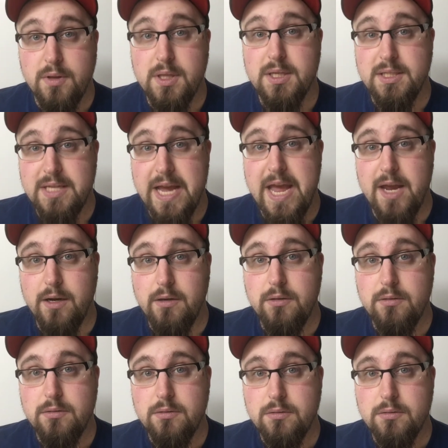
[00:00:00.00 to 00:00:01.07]
the dead
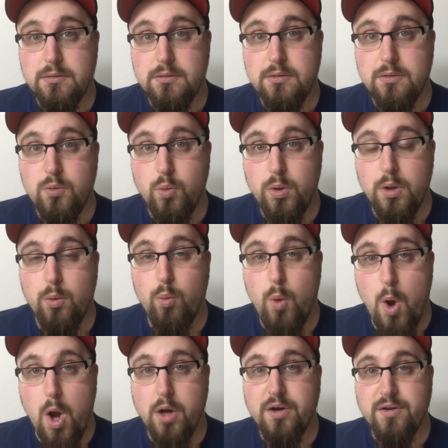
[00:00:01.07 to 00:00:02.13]
will
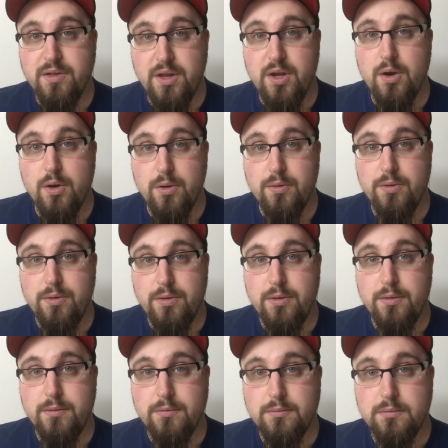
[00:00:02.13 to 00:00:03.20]
walk the
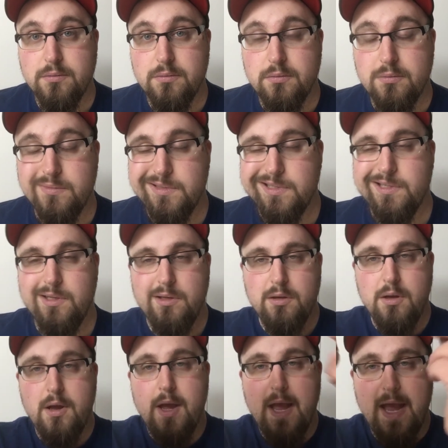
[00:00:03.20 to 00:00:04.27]
earth.